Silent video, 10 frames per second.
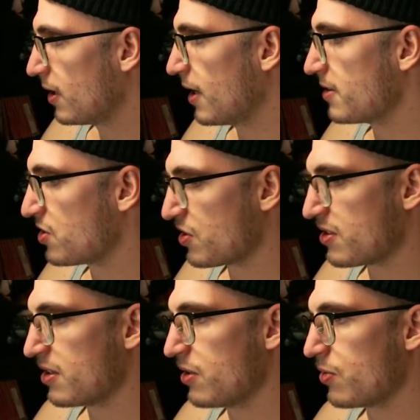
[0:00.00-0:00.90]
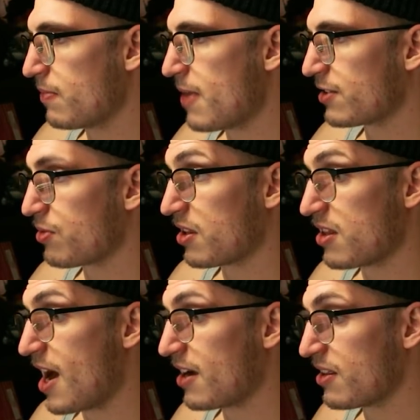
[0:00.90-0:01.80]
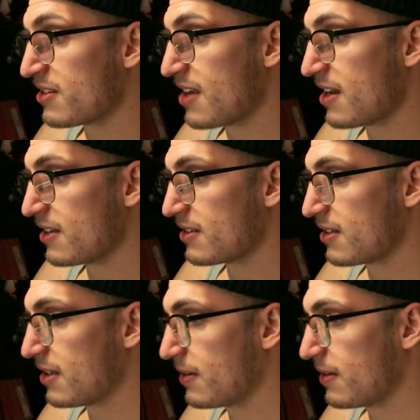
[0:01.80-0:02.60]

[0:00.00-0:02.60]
It's just, you can mess with a lot of the settings